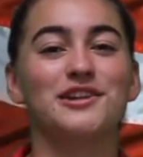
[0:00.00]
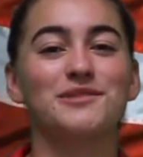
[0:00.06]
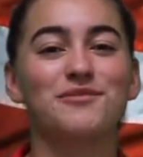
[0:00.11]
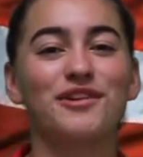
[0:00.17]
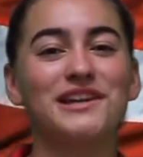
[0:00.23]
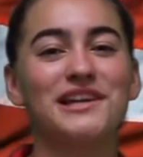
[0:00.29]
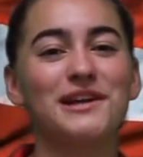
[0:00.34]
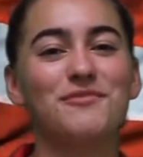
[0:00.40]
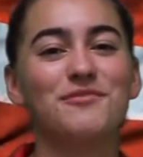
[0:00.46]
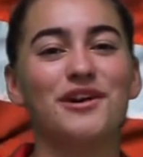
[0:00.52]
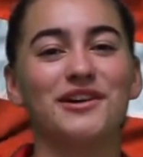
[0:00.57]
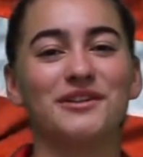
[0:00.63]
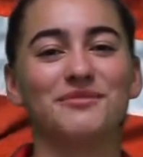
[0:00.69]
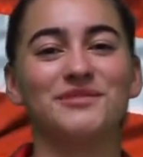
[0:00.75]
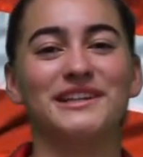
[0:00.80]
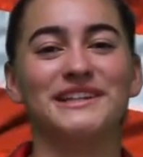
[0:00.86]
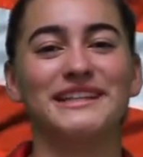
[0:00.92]
morning and
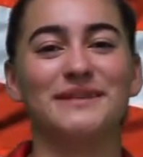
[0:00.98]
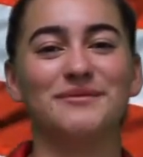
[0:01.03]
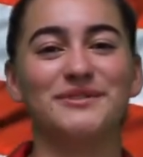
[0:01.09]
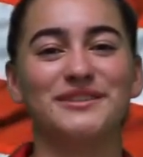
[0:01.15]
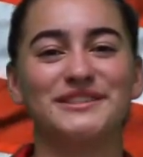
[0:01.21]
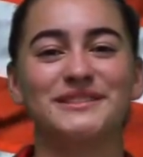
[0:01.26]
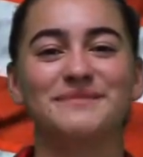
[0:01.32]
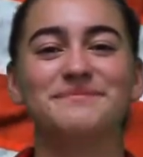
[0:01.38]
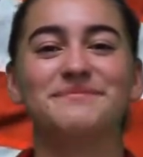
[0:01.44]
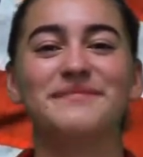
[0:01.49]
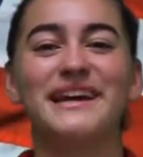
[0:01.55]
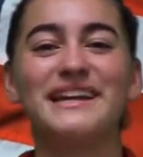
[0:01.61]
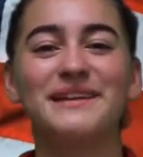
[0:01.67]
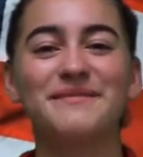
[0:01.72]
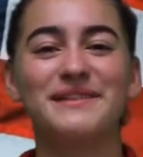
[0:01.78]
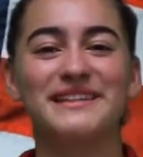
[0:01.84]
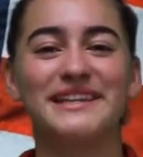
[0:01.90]
welcome, Red Devils. My
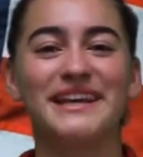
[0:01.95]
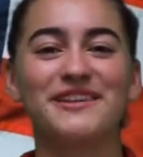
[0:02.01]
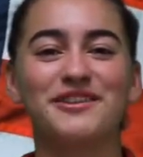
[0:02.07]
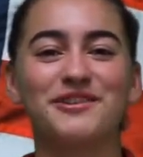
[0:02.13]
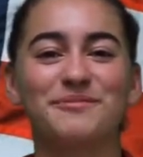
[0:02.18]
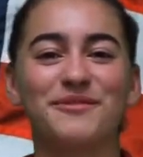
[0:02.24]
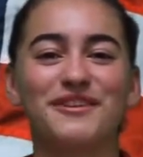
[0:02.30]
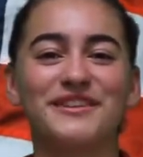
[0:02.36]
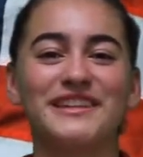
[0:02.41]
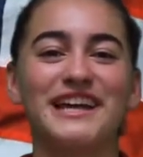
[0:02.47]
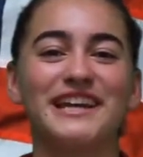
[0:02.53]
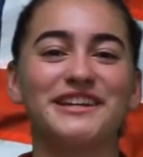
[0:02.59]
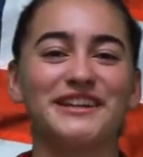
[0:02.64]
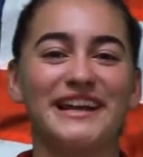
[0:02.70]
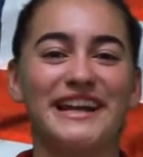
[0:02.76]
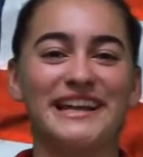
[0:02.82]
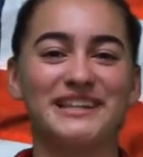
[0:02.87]
name is Elsa Bosa,
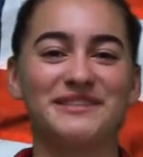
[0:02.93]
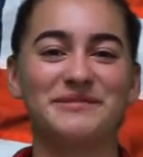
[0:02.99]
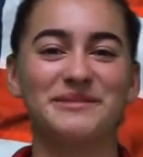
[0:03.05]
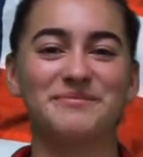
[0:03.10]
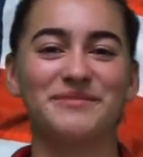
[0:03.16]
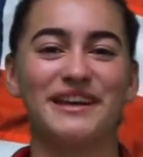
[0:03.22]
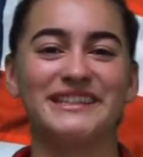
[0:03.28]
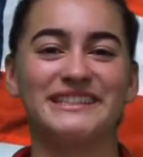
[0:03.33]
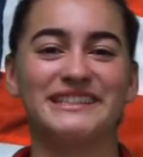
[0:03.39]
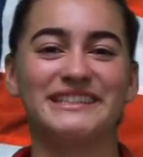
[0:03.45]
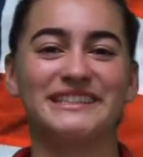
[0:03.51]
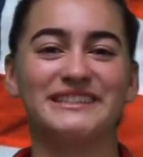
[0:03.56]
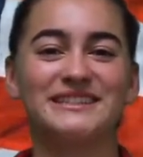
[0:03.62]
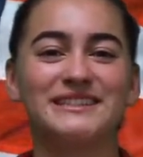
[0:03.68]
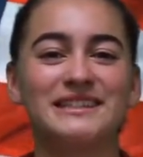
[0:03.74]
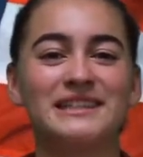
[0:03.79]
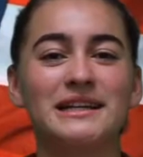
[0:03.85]
your A S B president.